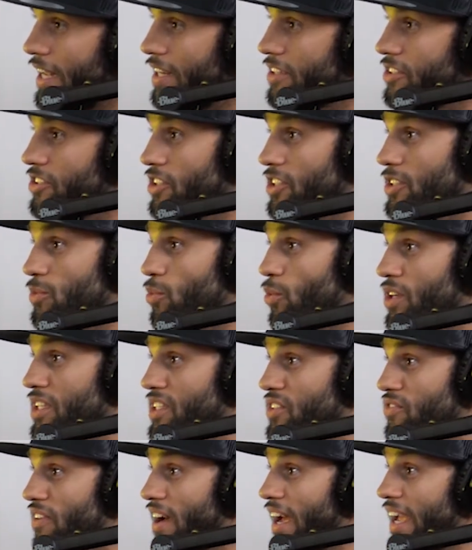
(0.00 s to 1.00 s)
but he had just
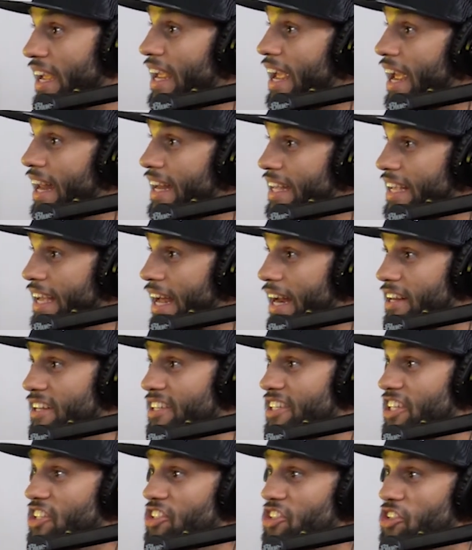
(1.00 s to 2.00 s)
won his fight, and he
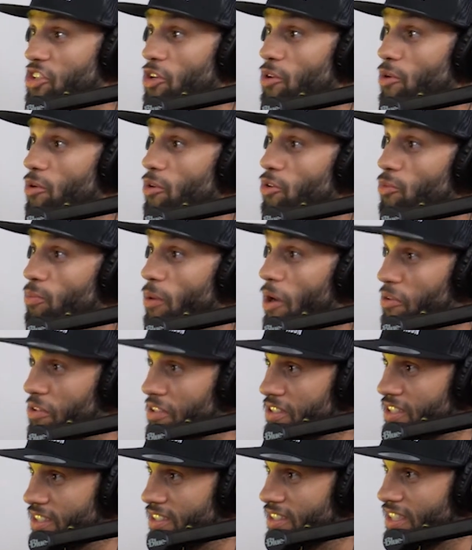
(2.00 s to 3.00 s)
got 2
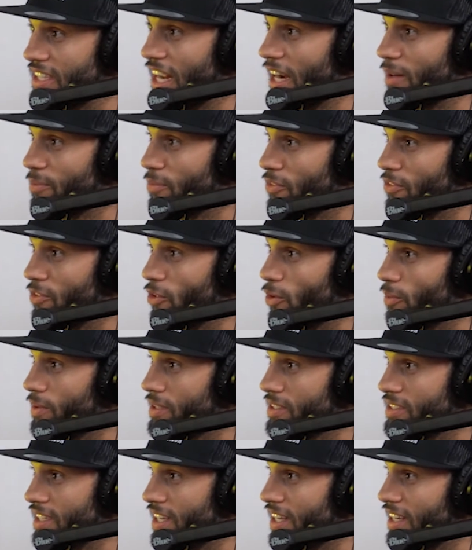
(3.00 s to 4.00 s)
bonuses. He got a
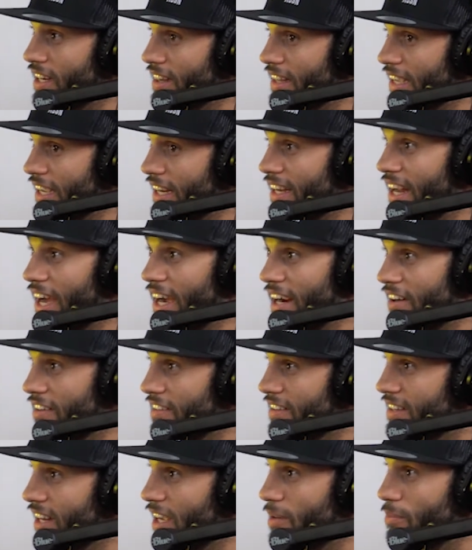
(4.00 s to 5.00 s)
performance and I think a
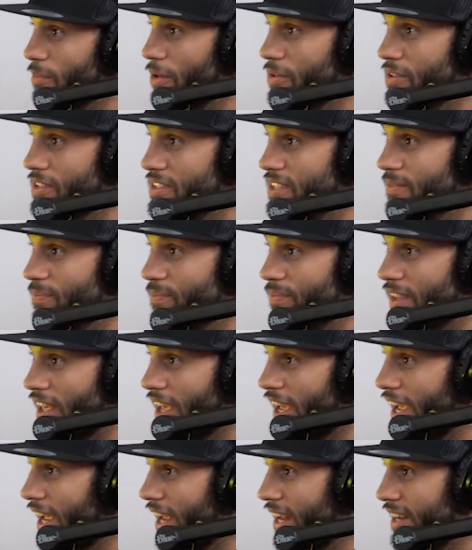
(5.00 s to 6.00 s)
knockout of the night bonus.
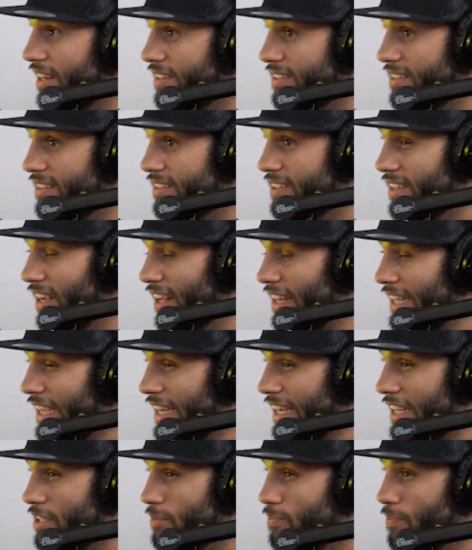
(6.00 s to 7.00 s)
And
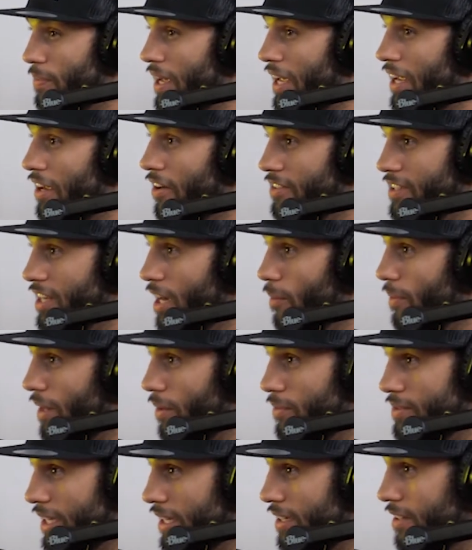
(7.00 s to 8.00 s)
I think his pay on
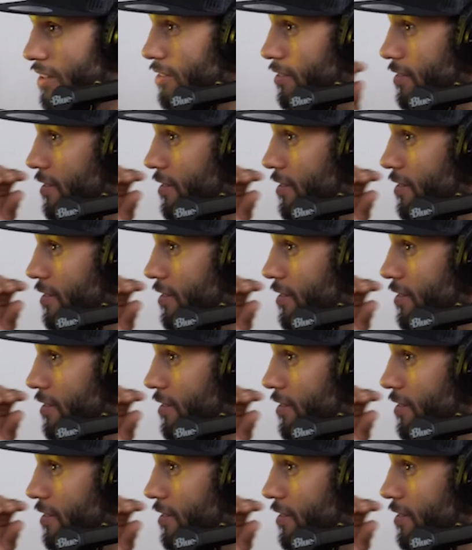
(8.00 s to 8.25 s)
top of that was like